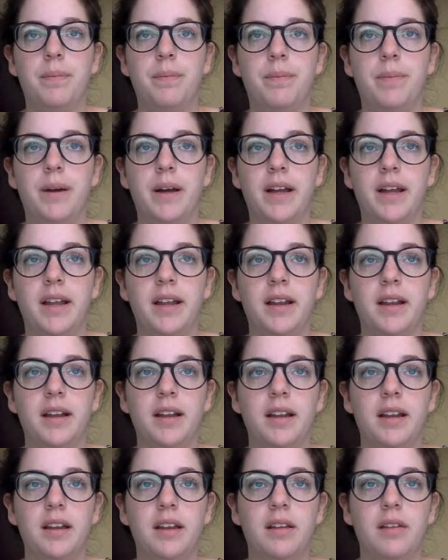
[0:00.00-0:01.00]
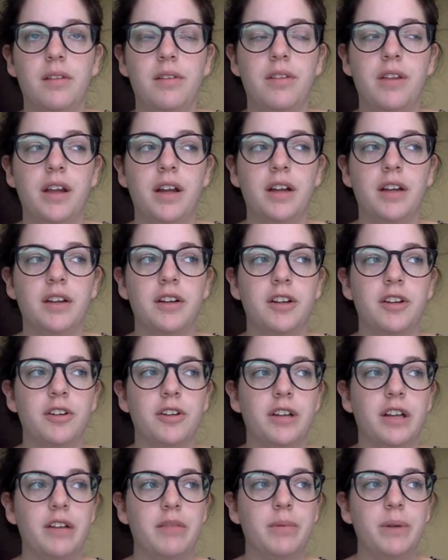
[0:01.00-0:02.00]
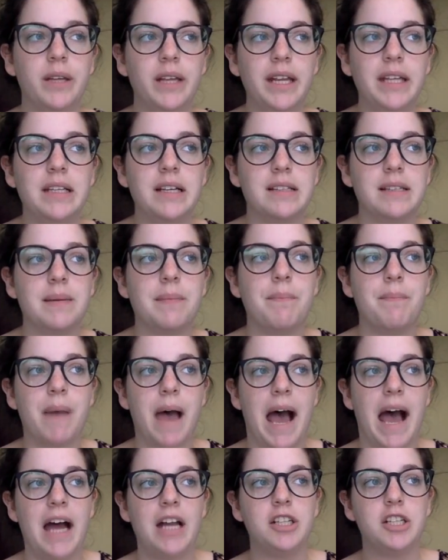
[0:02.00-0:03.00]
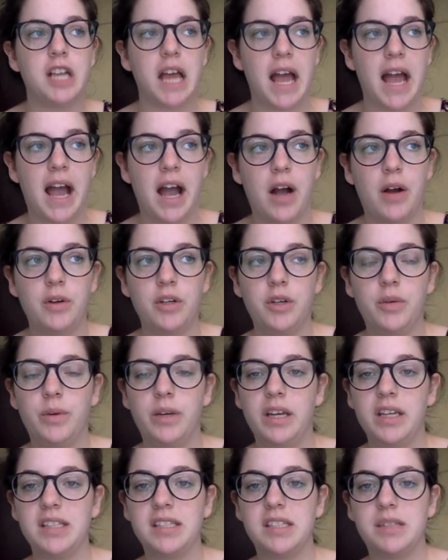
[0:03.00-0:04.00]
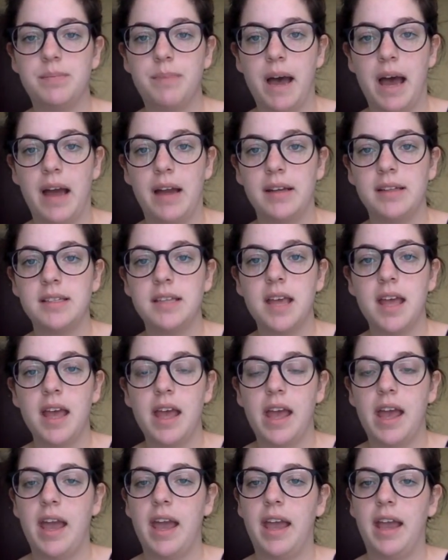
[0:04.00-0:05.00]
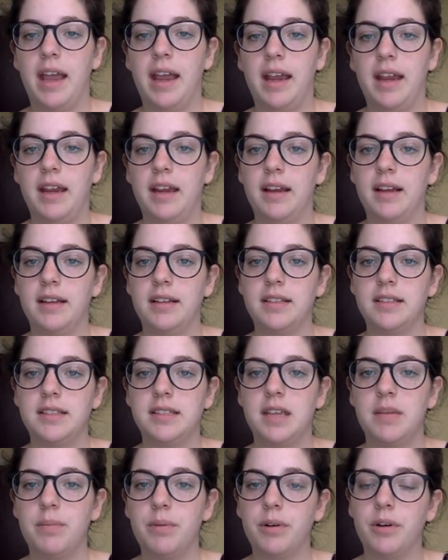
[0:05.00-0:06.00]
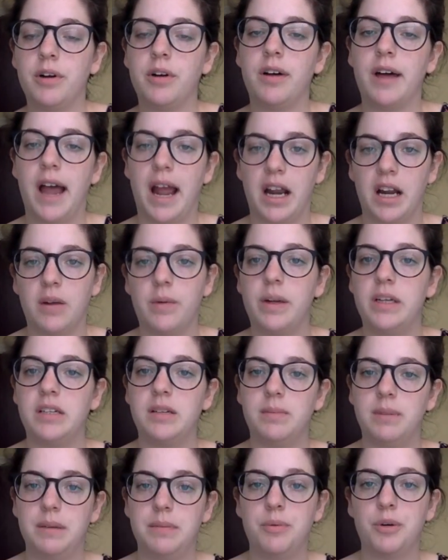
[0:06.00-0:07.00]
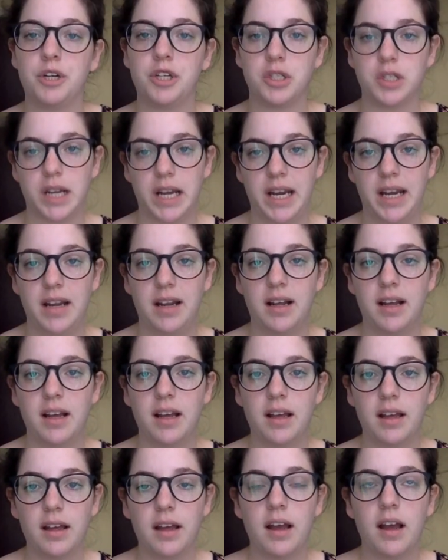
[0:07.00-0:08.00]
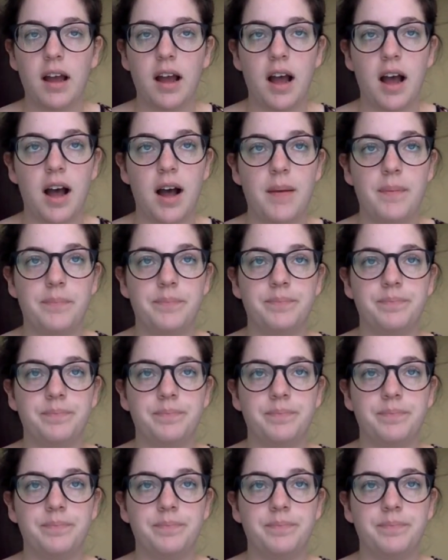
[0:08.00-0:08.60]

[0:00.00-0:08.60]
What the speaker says: but it really doesn't match how you would expect a typical heroine to be portrayed. Um,